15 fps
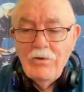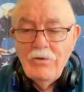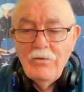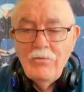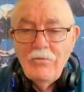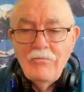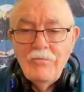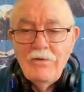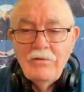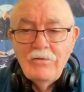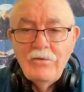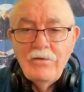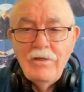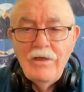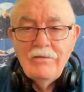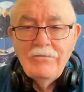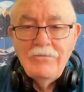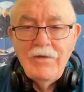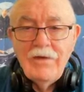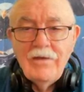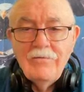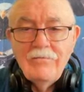who revealed
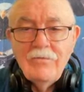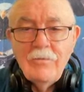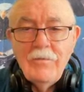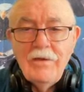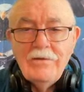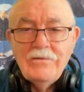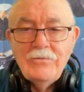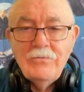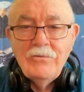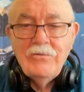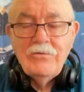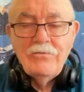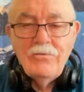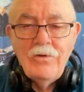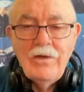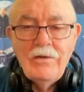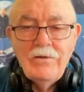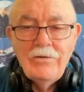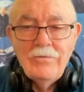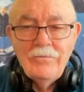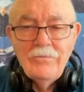classified information was a traitor.